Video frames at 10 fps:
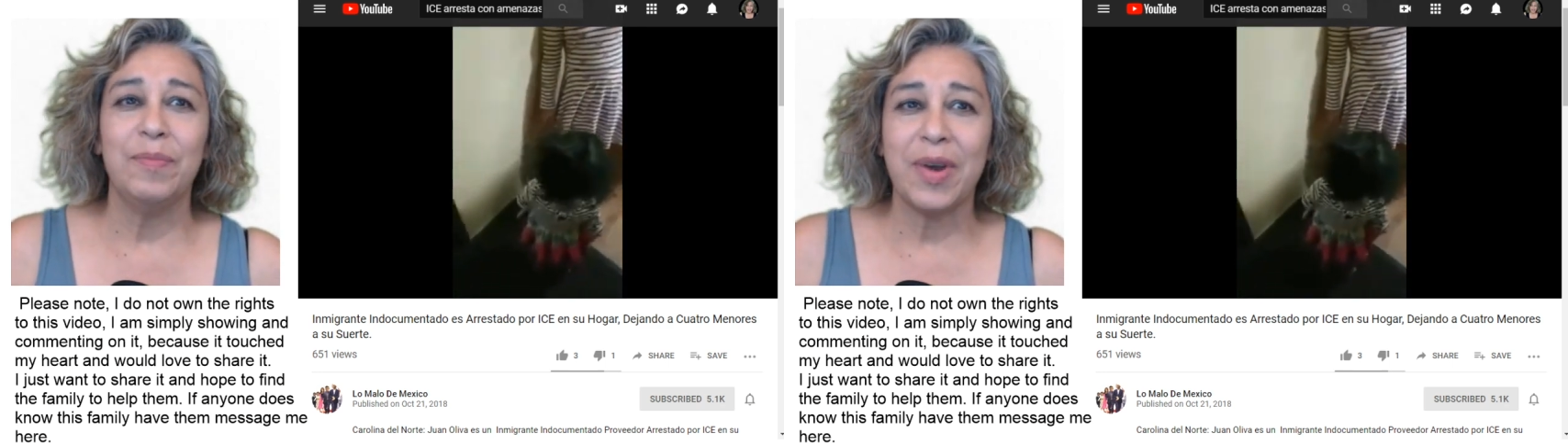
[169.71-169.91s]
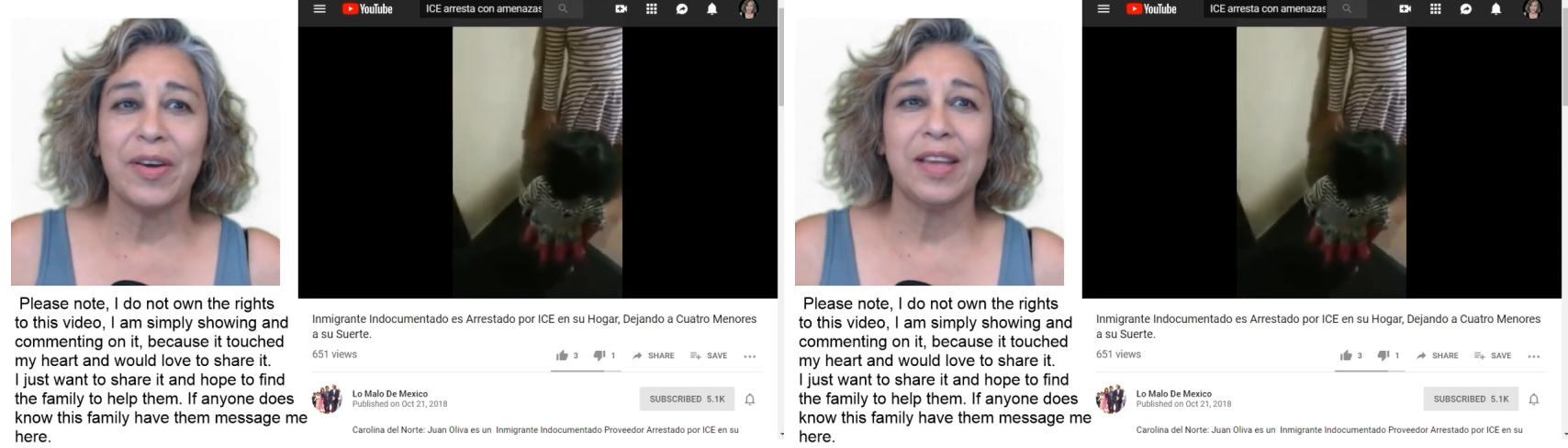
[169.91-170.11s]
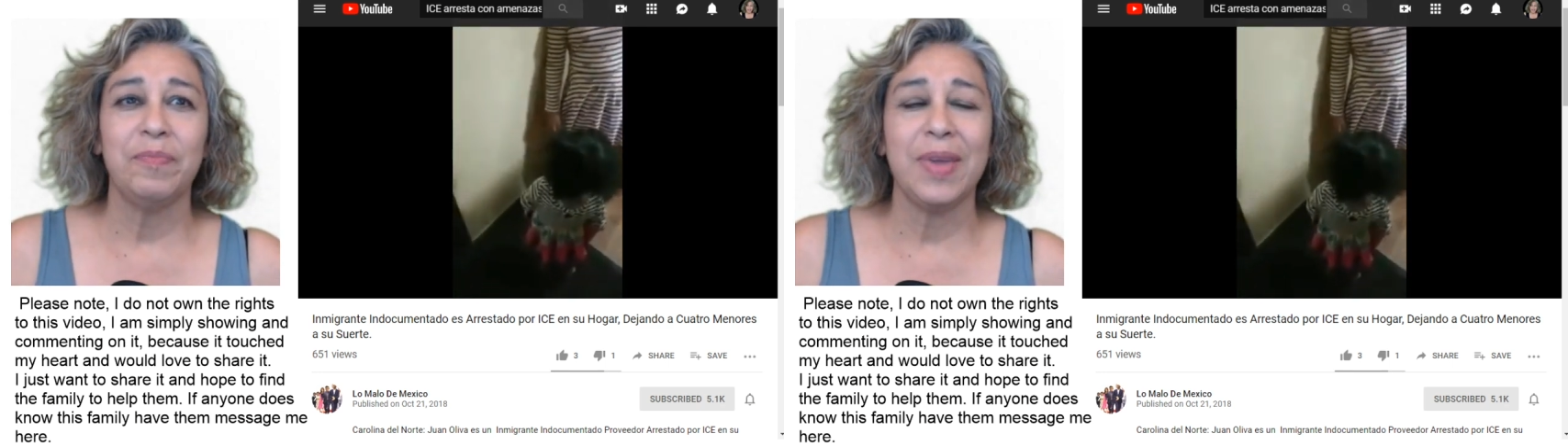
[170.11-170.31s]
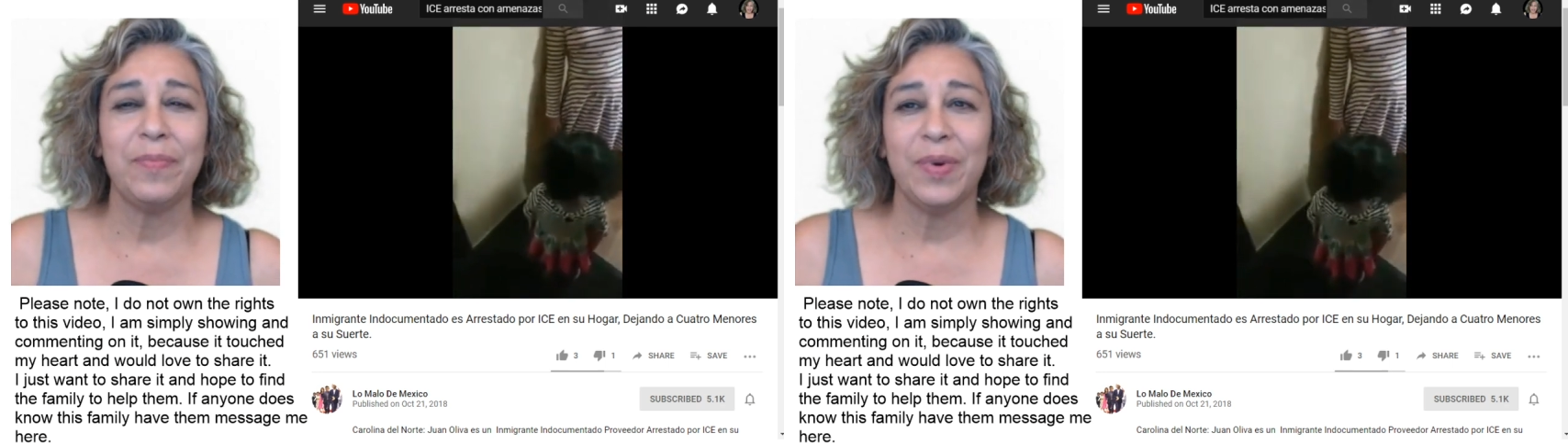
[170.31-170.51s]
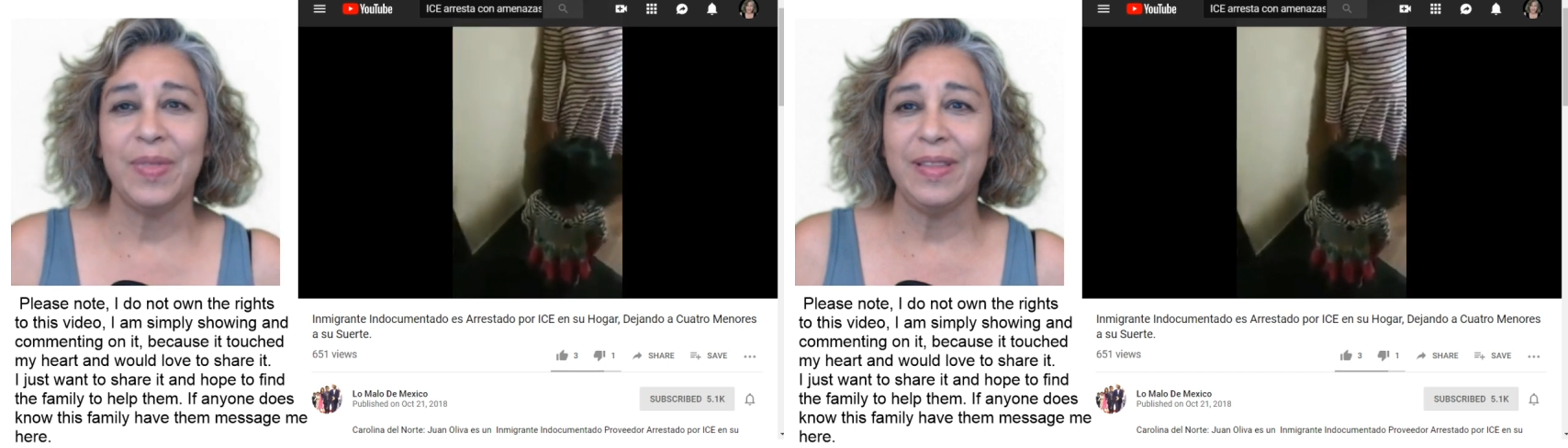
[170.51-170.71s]
American
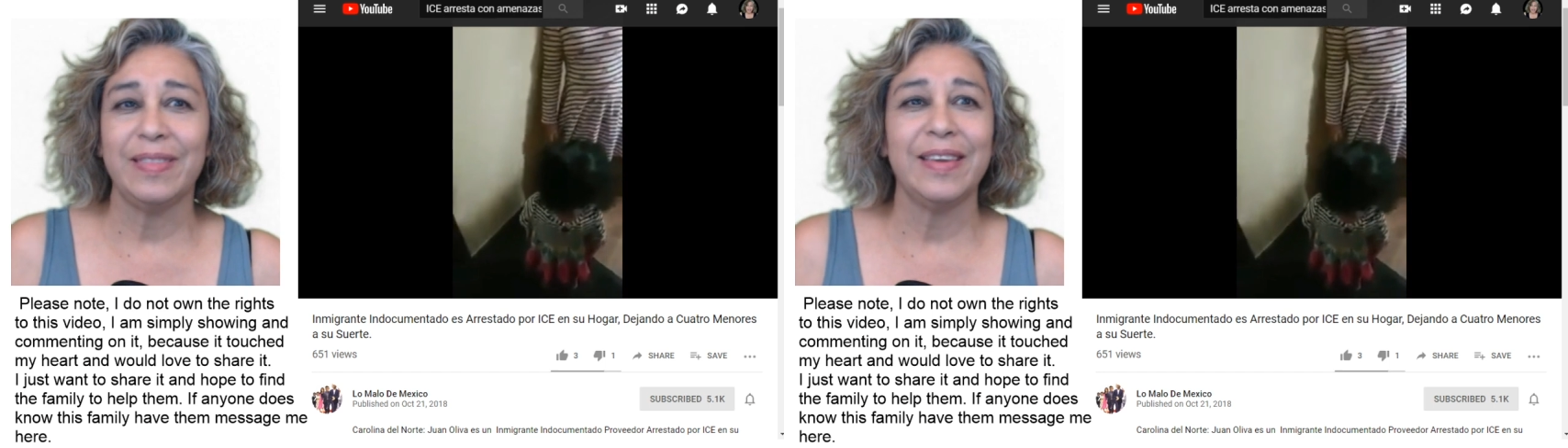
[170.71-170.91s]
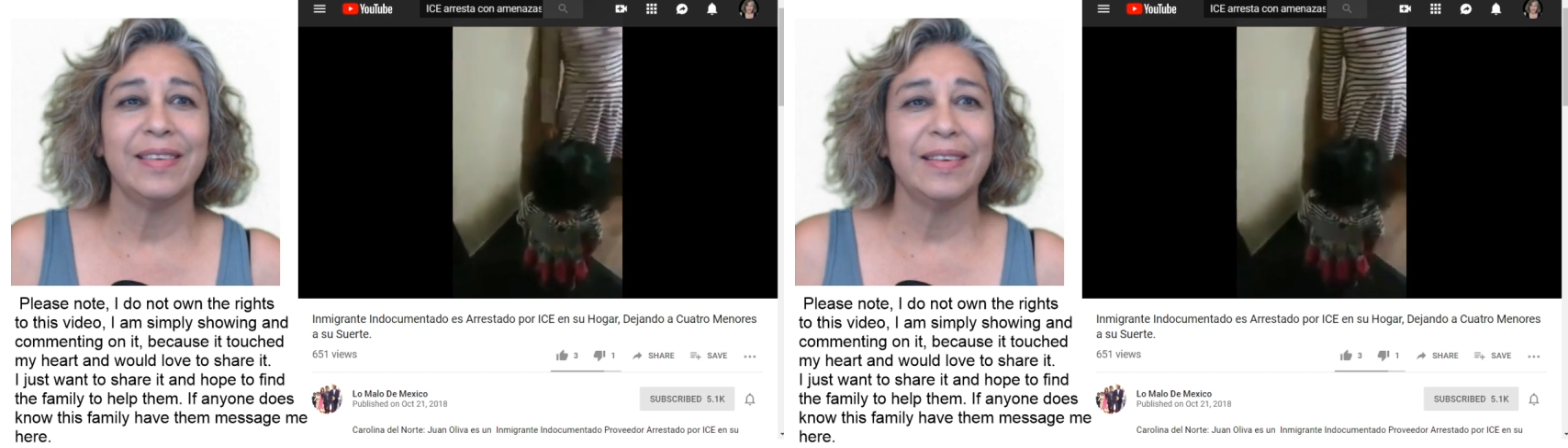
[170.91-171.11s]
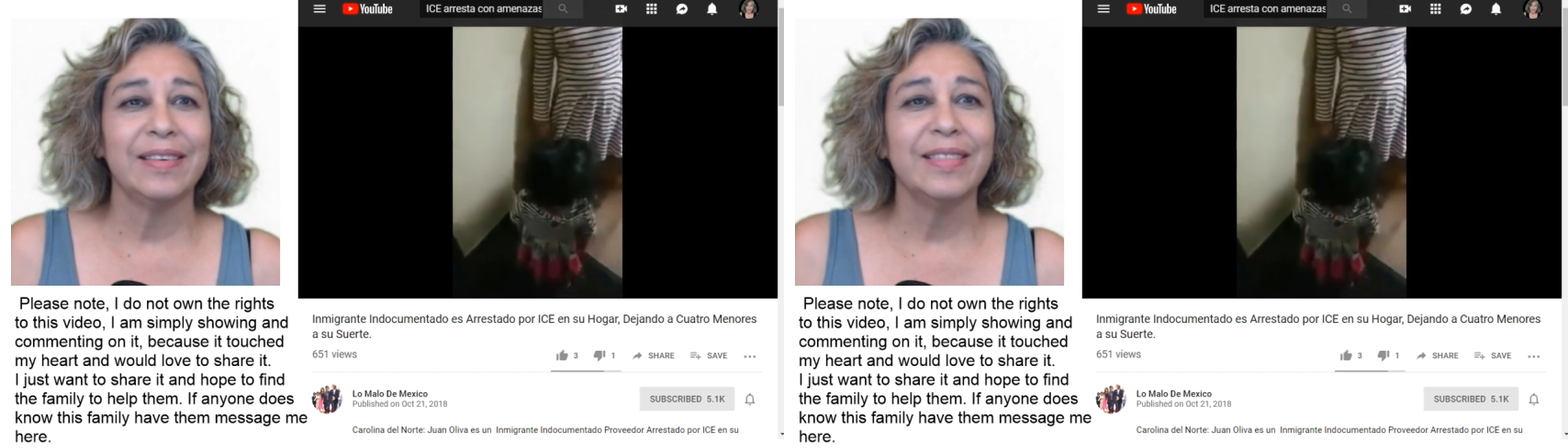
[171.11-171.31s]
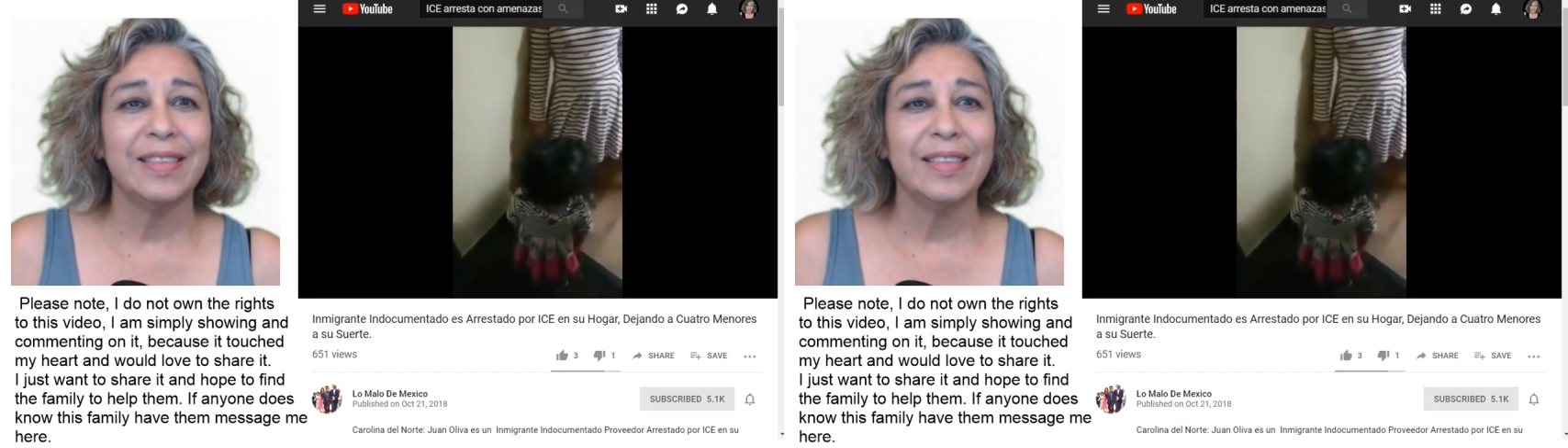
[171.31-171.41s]
people that think